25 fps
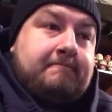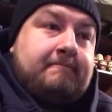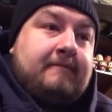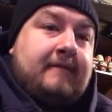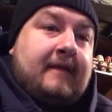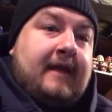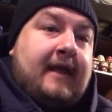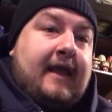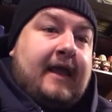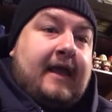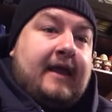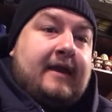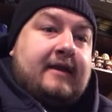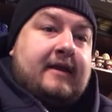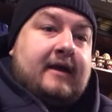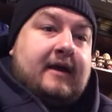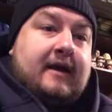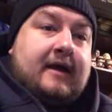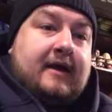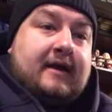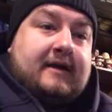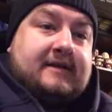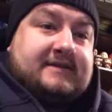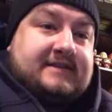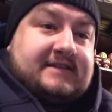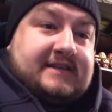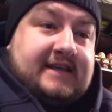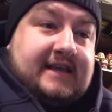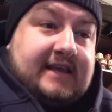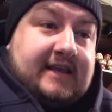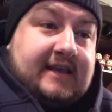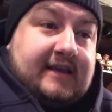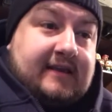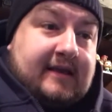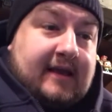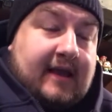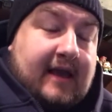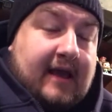And
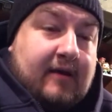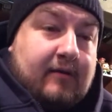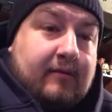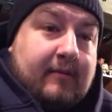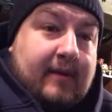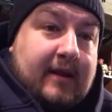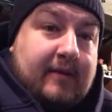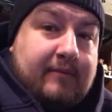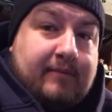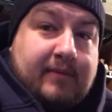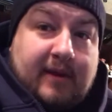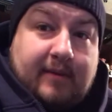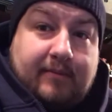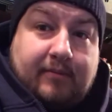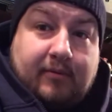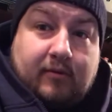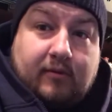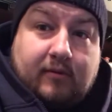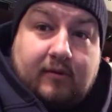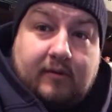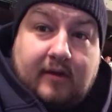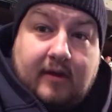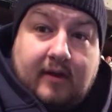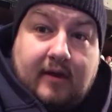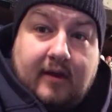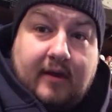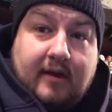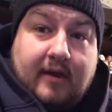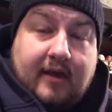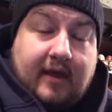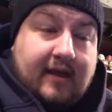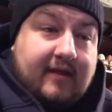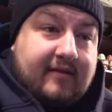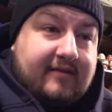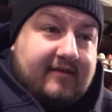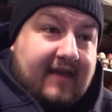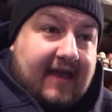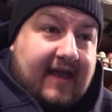seeing how many people
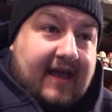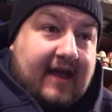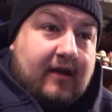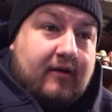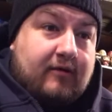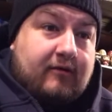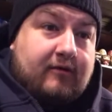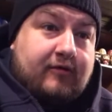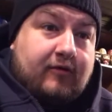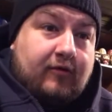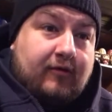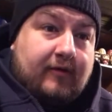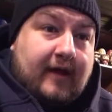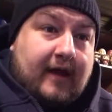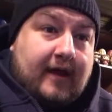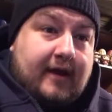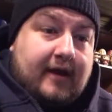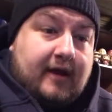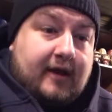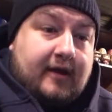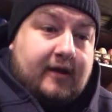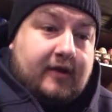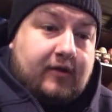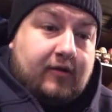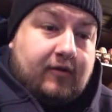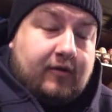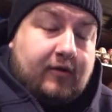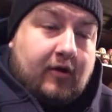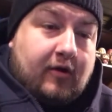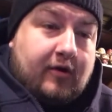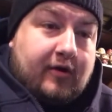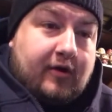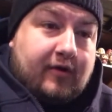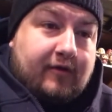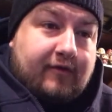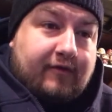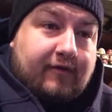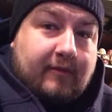in town through that you know
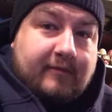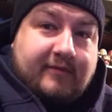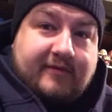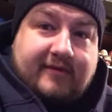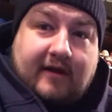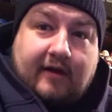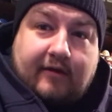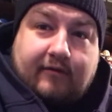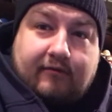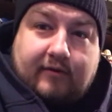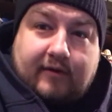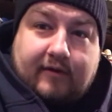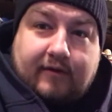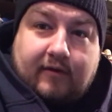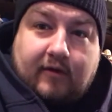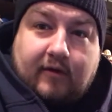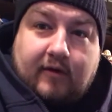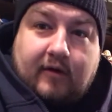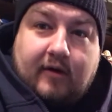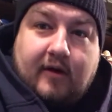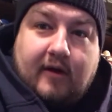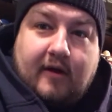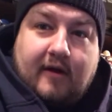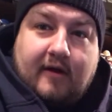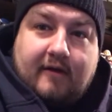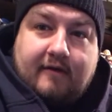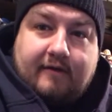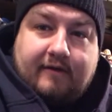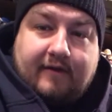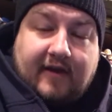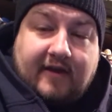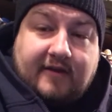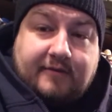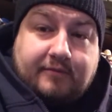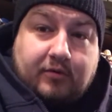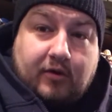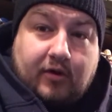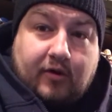you're from South River
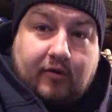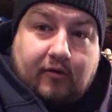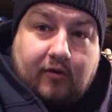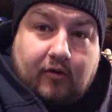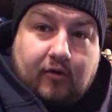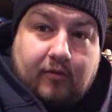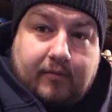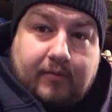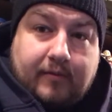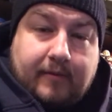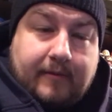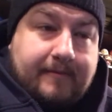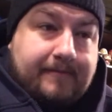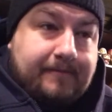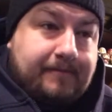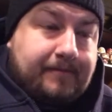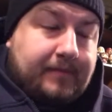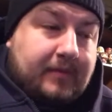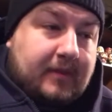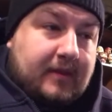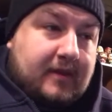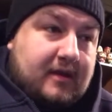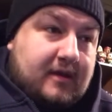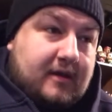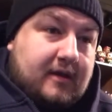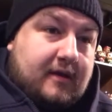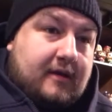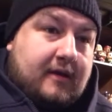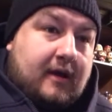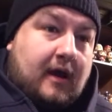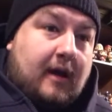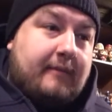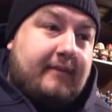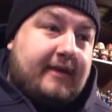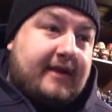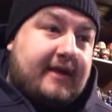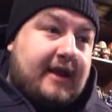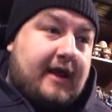Facebook group
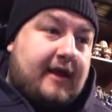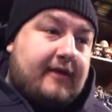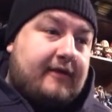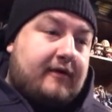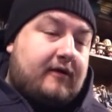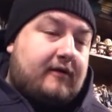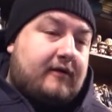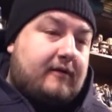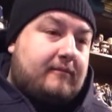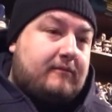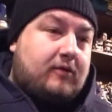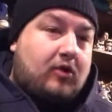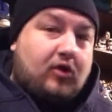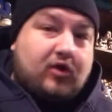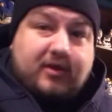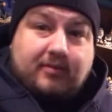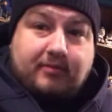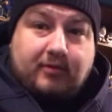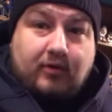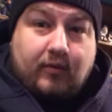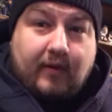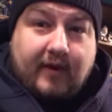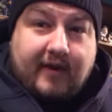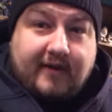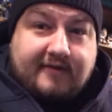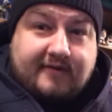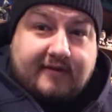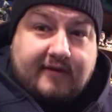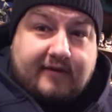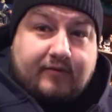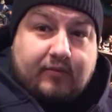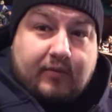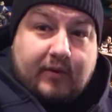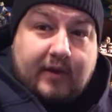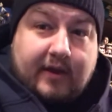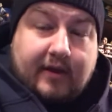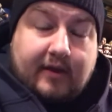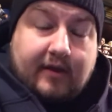come together in multiple ways this
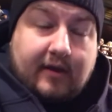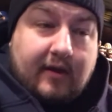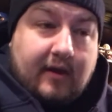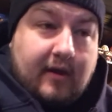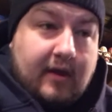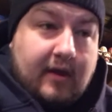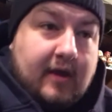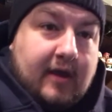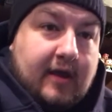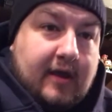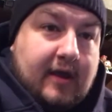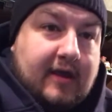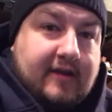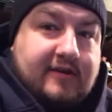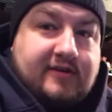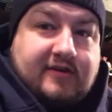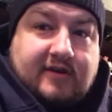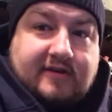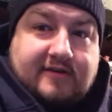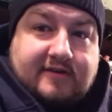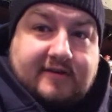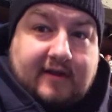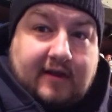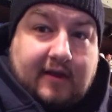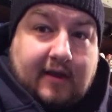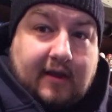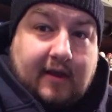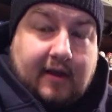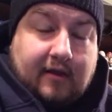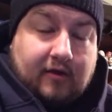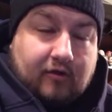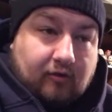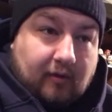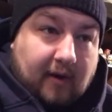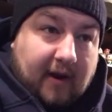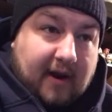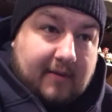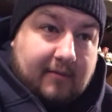week is just
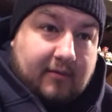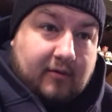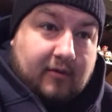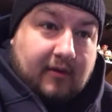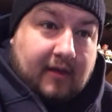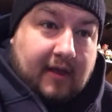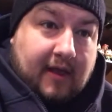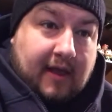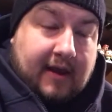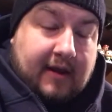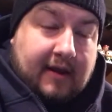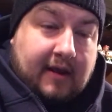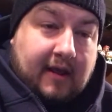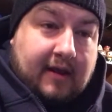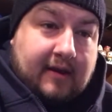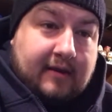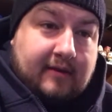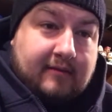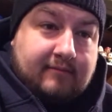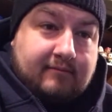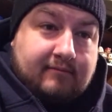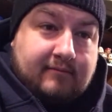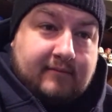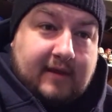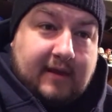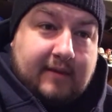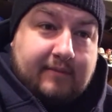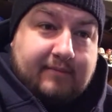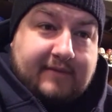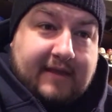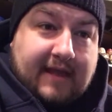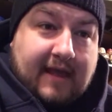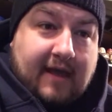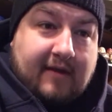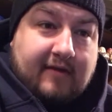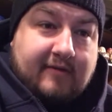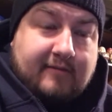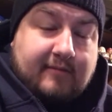incredible. And deep
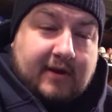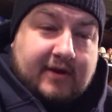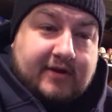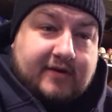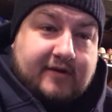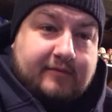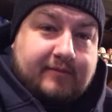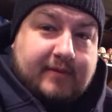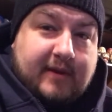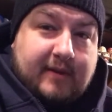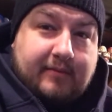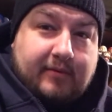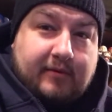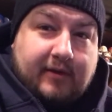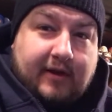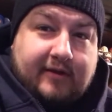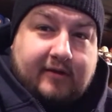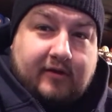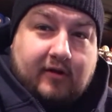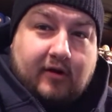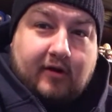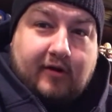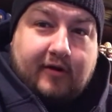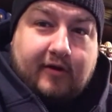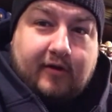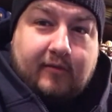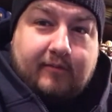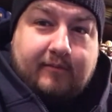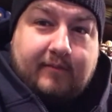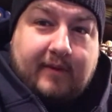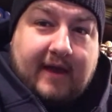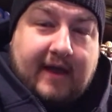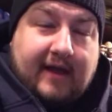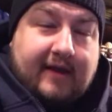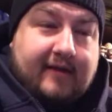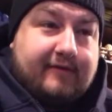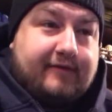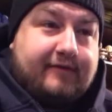down, as much as people like to argue
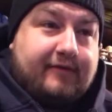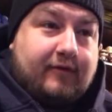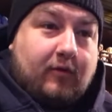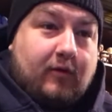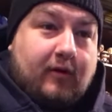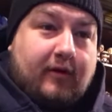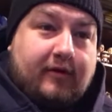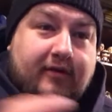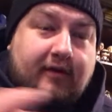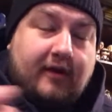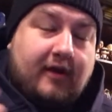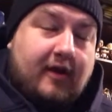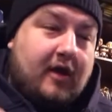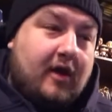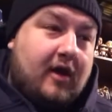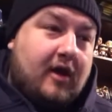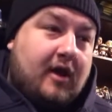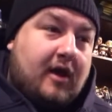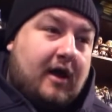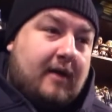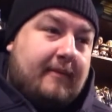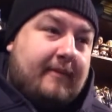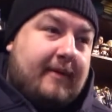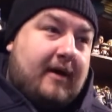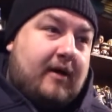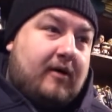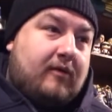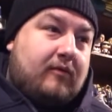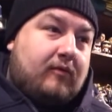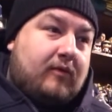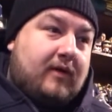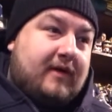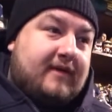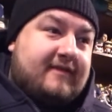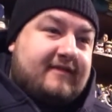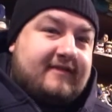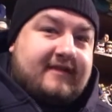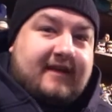back and forth about
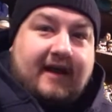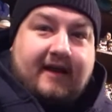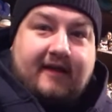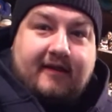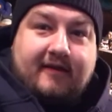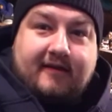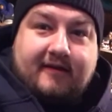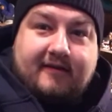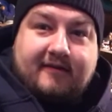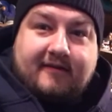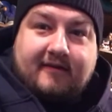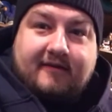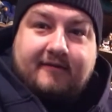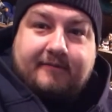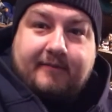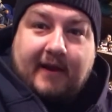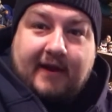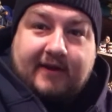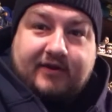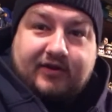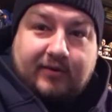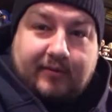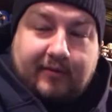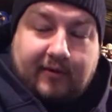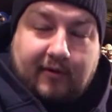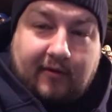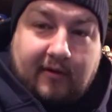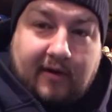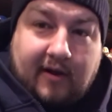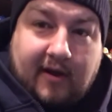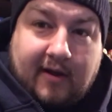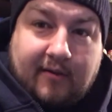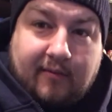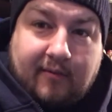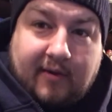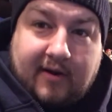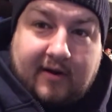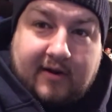what side of the spectrum they're
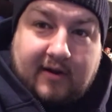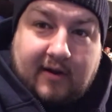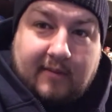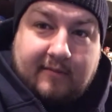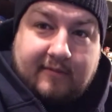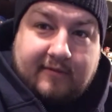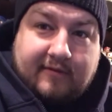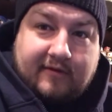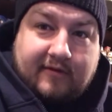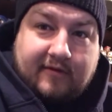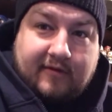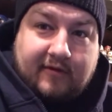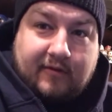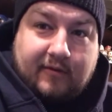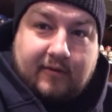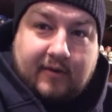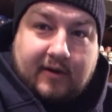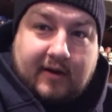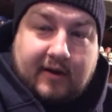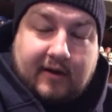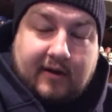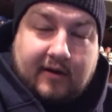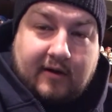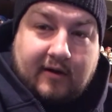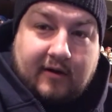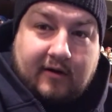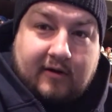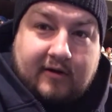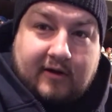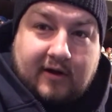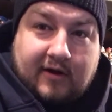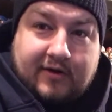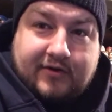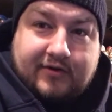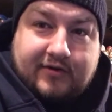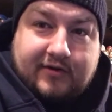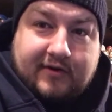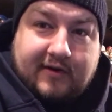on when it comes to our
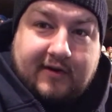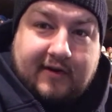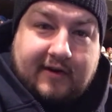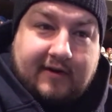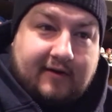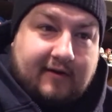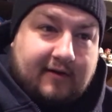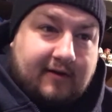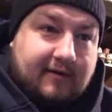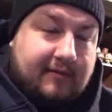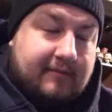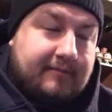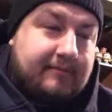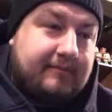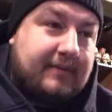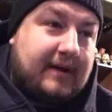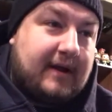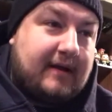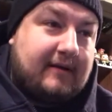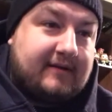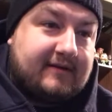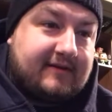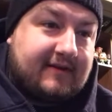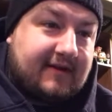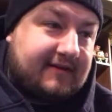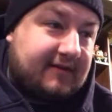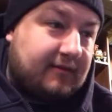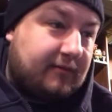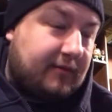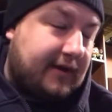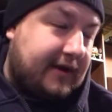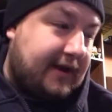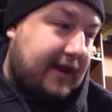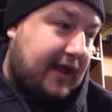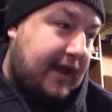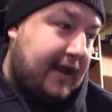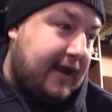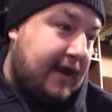country and our politics and
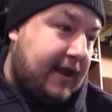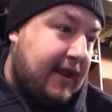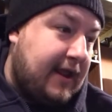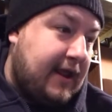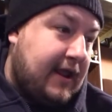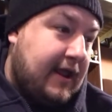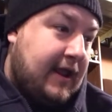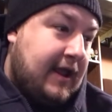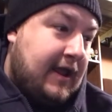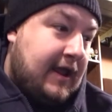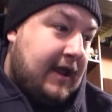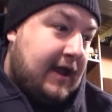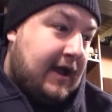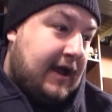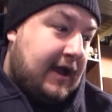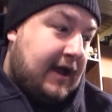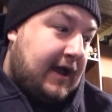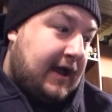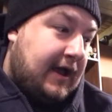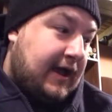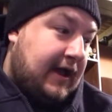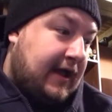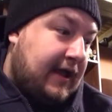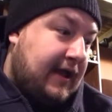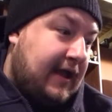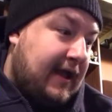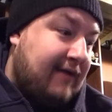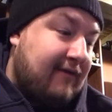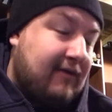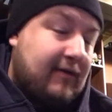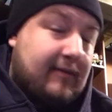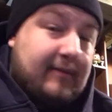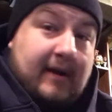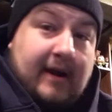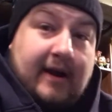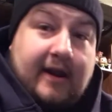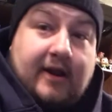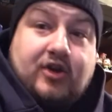whatnot,
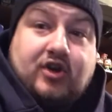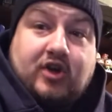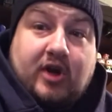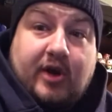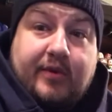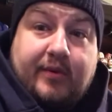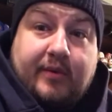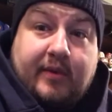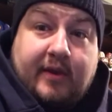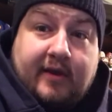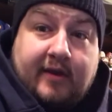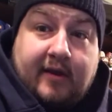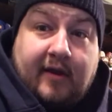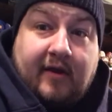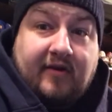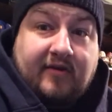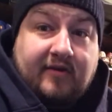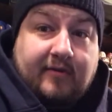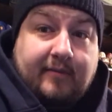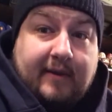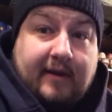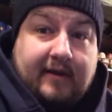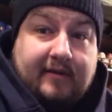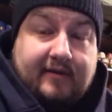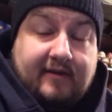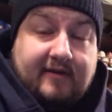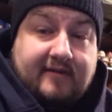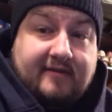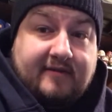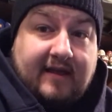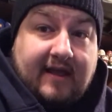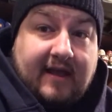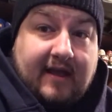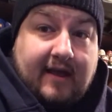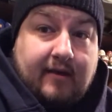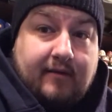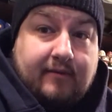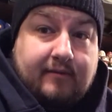everybody genuinely cares about this
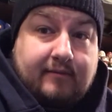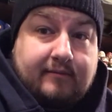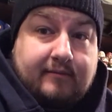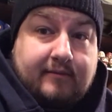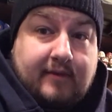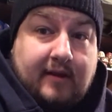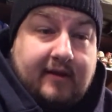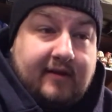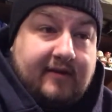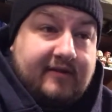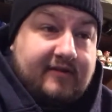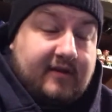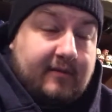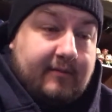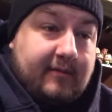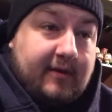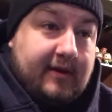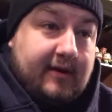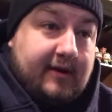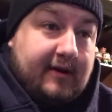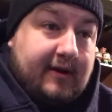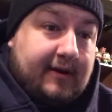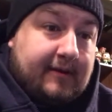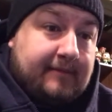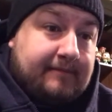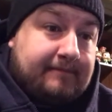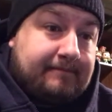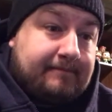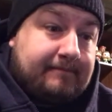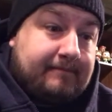town and this community.